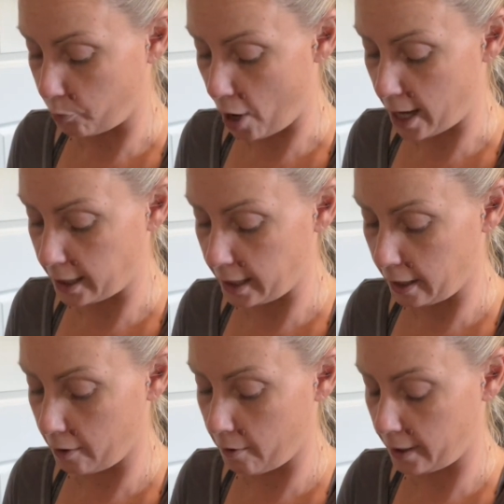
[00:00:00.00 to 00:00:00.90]
pride, and
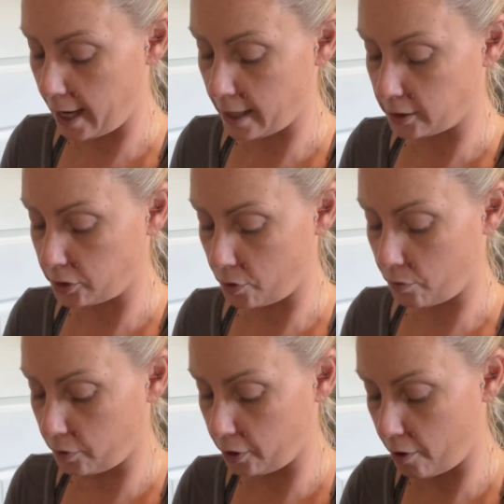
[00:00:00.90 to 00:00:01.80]
ego again.
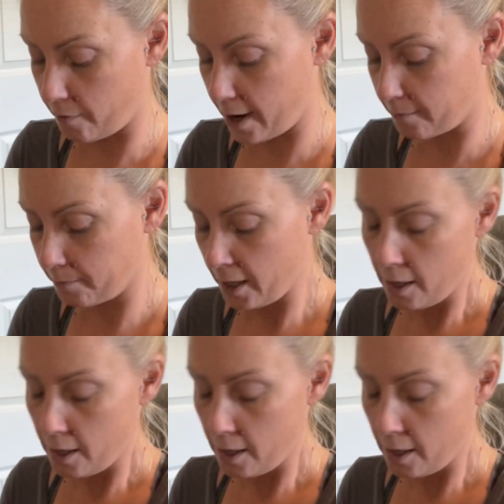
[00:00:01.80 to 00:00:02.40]
So you know what?